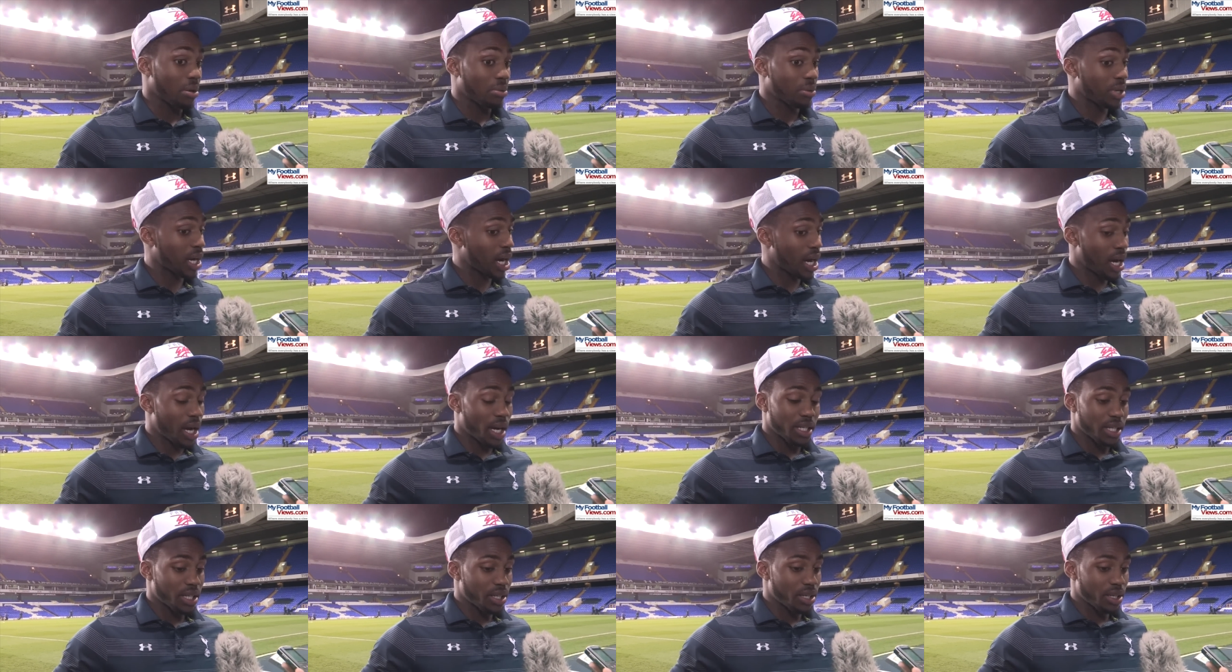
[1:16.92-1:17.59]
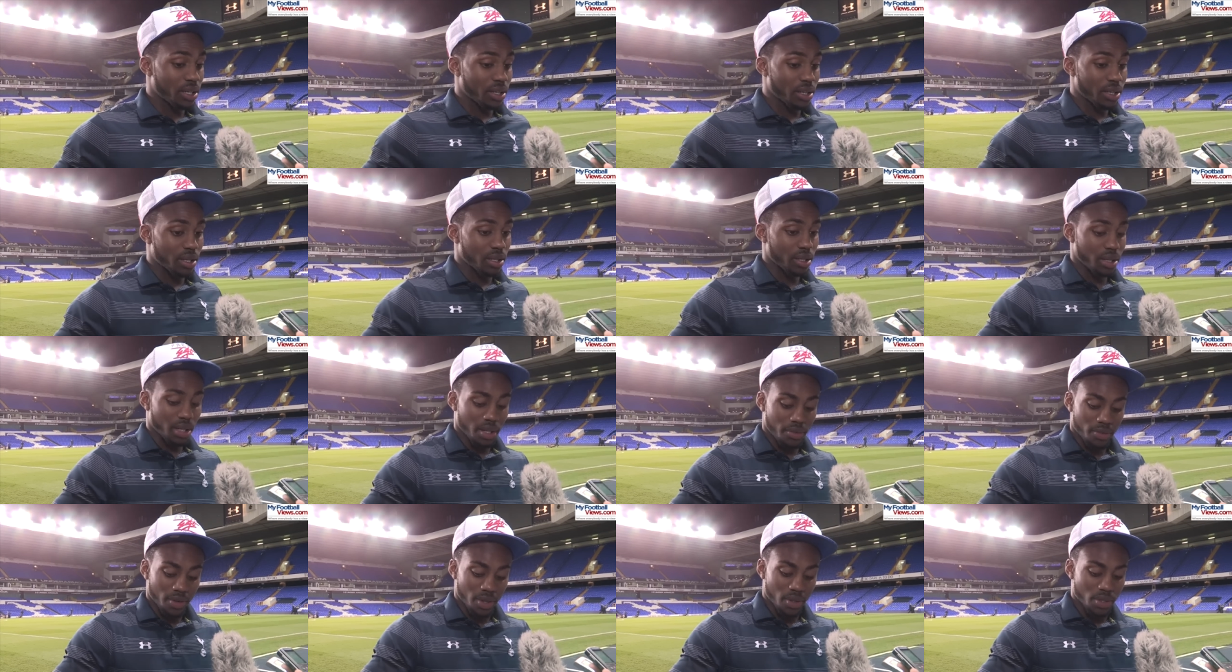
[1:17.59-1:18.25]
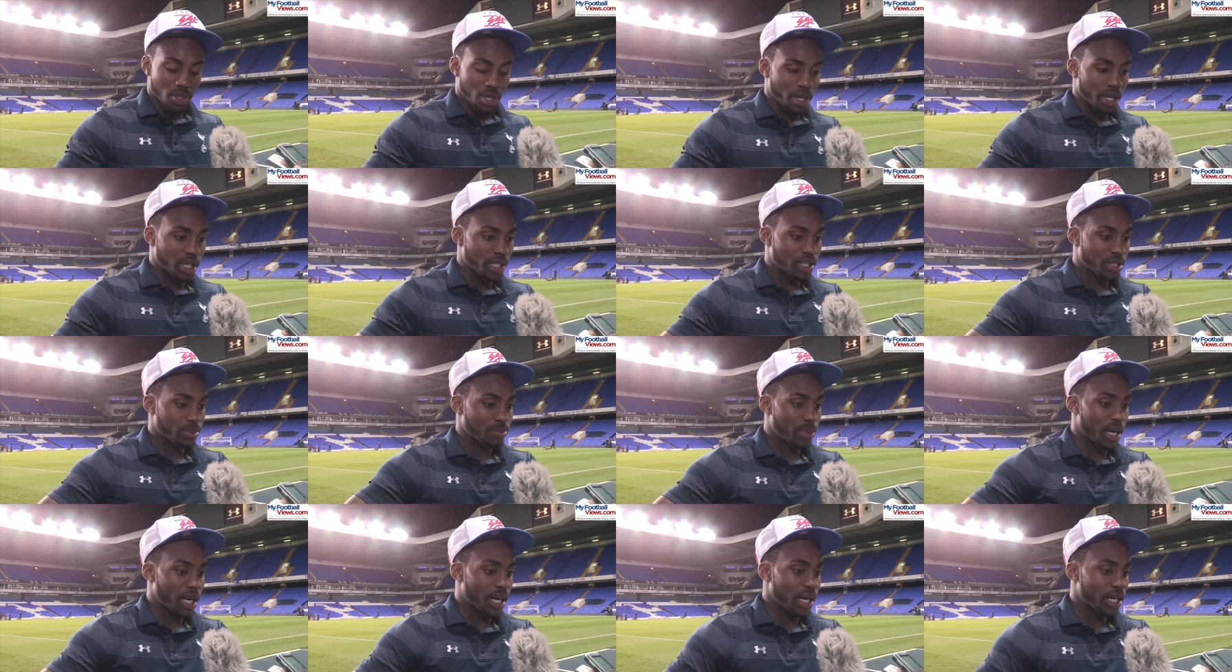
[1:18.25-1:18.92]
No, nah, I didn't. If I was
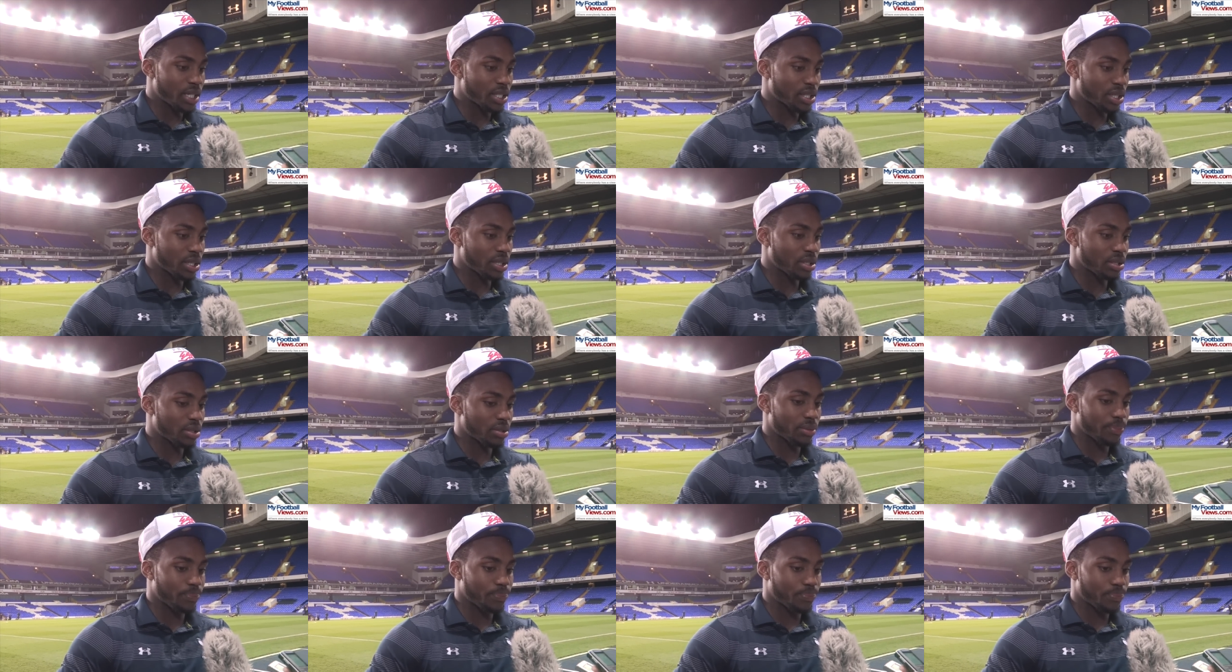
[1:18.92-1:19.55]
honest, my agent